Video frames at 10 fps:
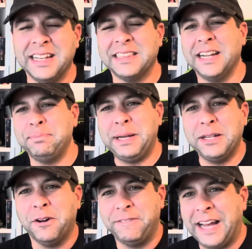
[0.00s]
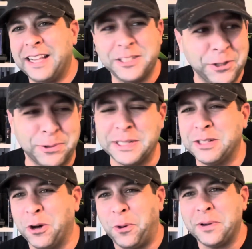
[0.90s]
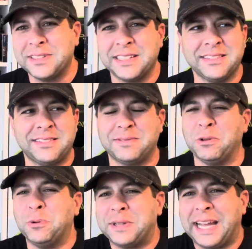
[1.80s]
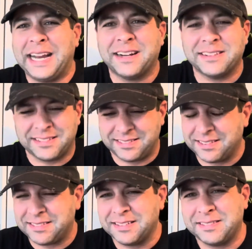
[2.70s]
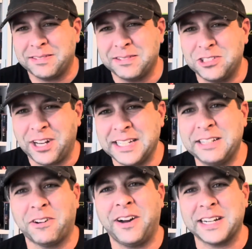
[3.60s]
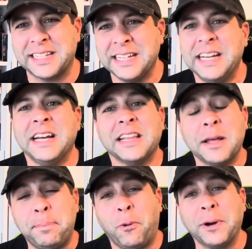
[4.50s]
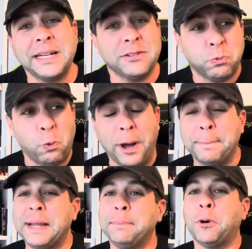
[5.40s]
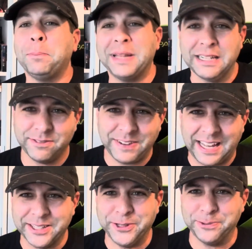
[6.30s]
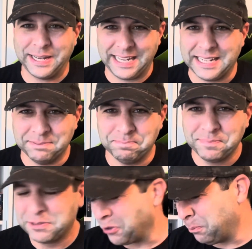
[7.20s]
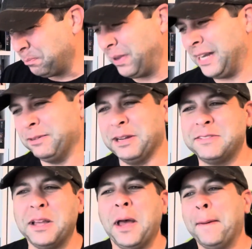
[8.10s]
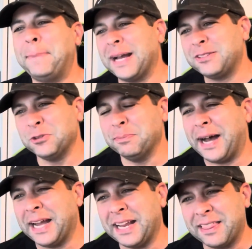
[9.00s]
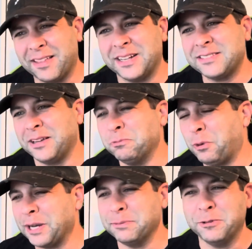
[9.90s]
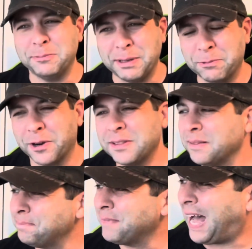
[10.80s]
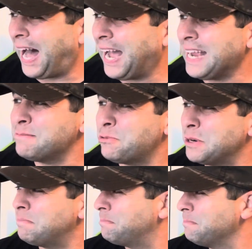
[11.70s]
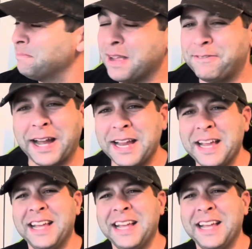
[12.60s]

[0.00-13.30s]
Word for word: there'd be no value in gold, because who cares? It's just a shiny rock. The point is what people place value in. So anyways, back to my thoughts on what it would be worth. I would if I